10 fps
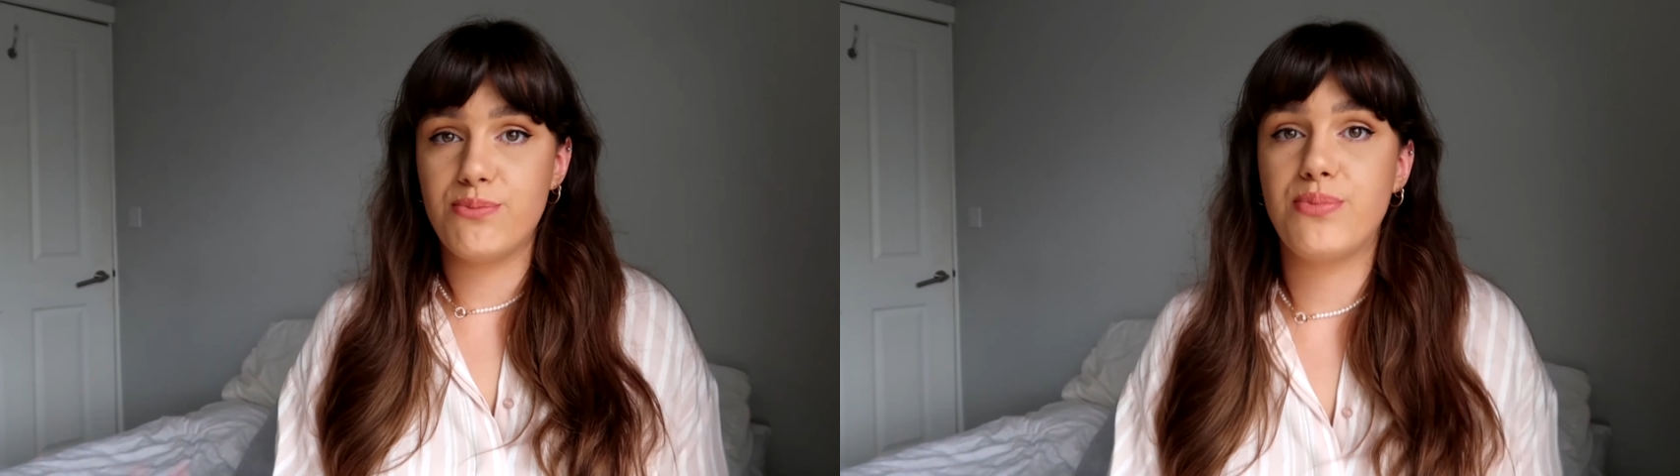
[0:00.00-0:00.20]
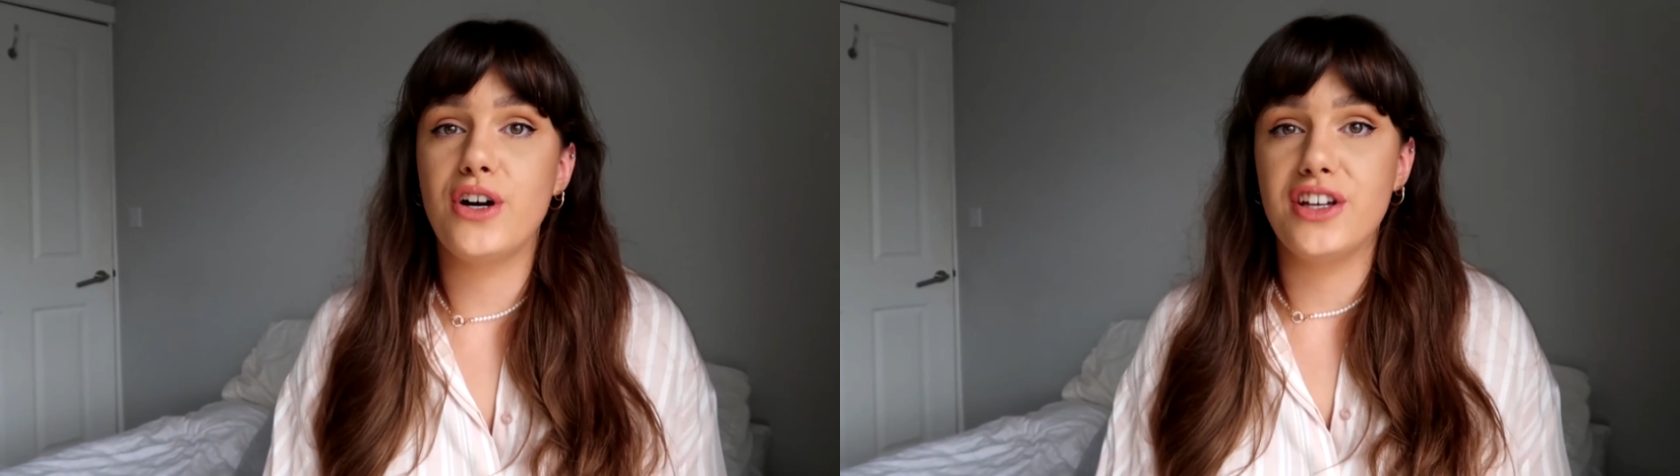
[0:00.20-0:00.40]

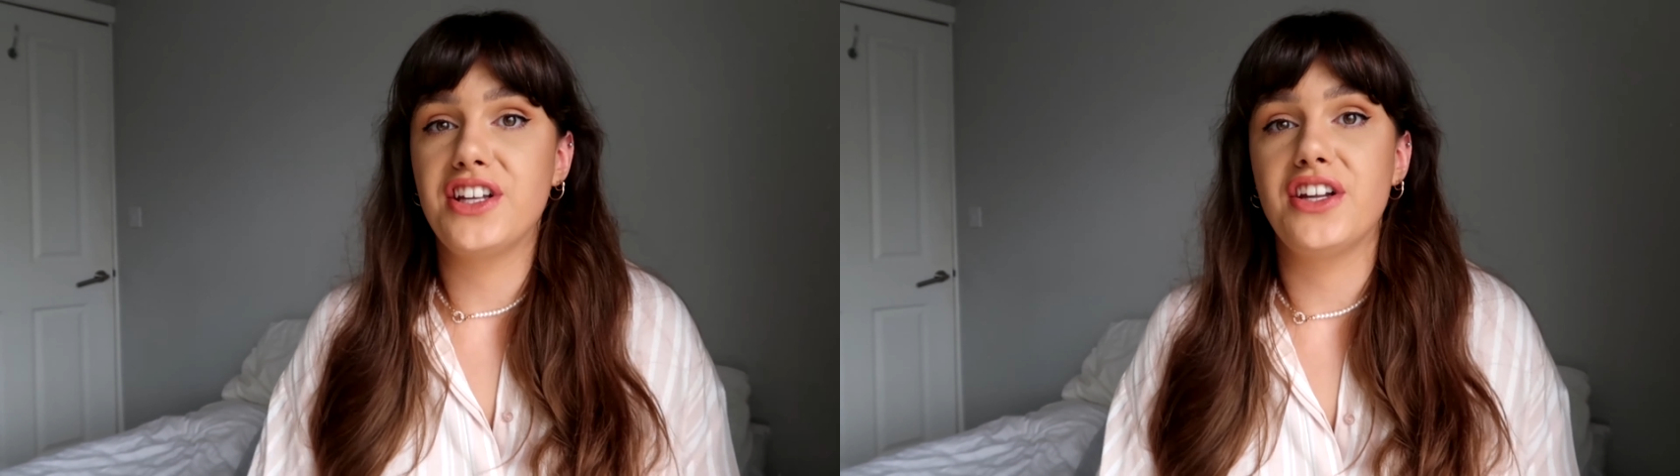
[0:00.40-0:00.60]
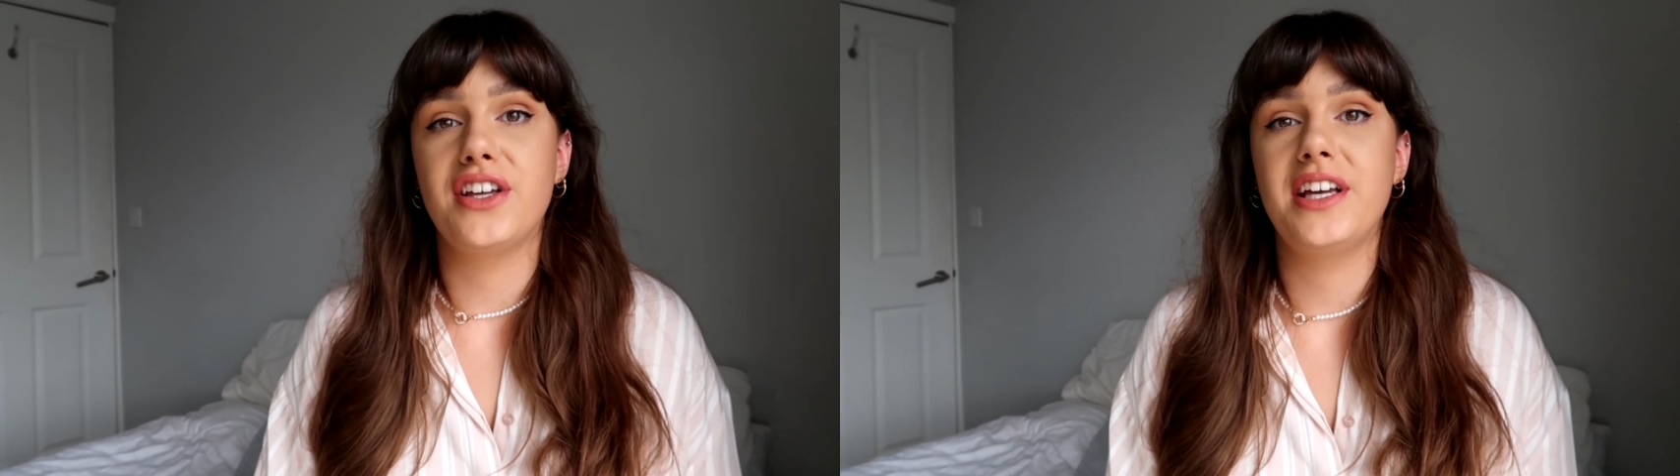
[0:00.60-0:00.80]
but
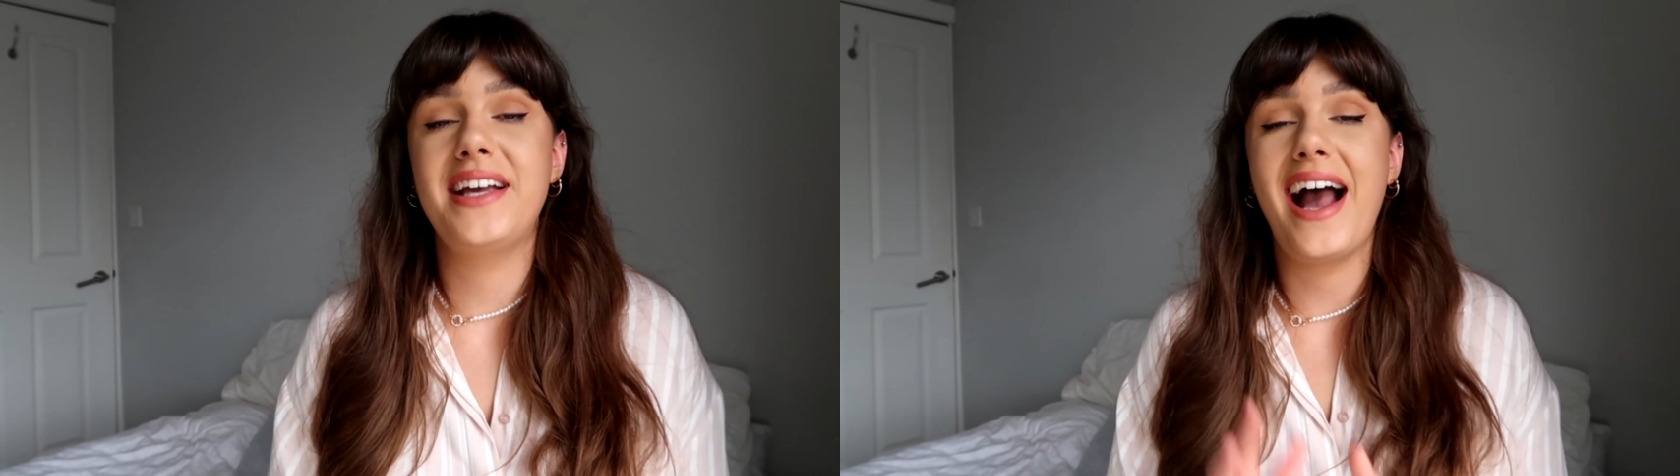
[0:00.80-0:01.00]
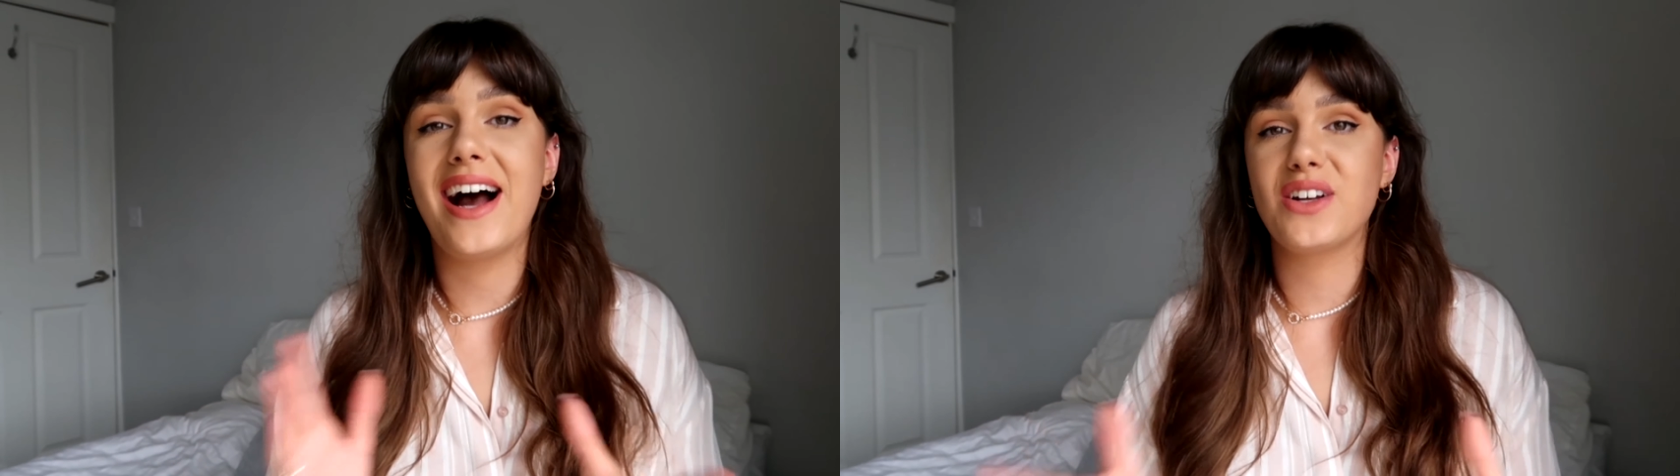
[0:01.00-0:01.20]
you know you
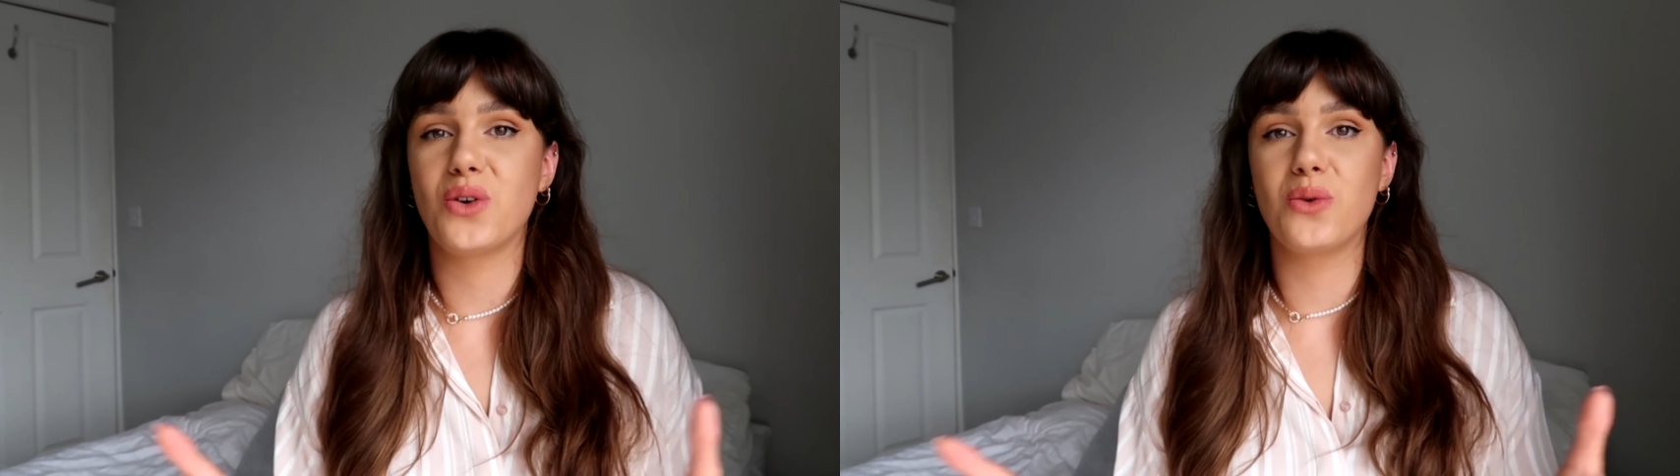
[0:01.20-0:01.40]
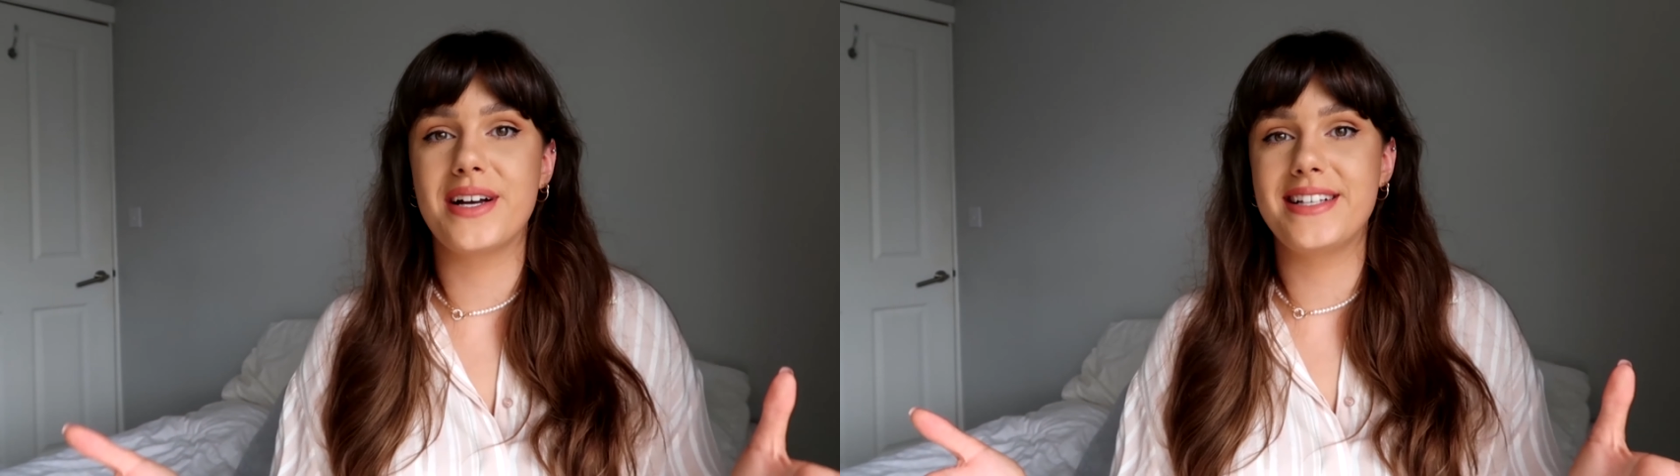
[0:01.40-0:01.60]
can't
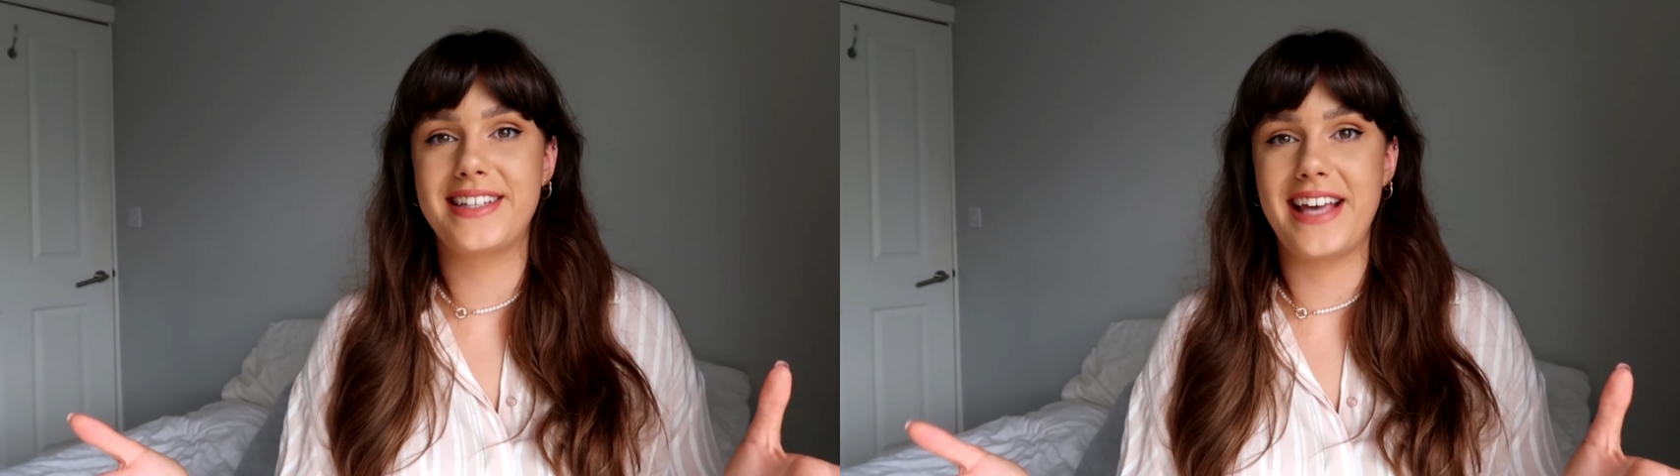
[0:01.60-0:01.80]
always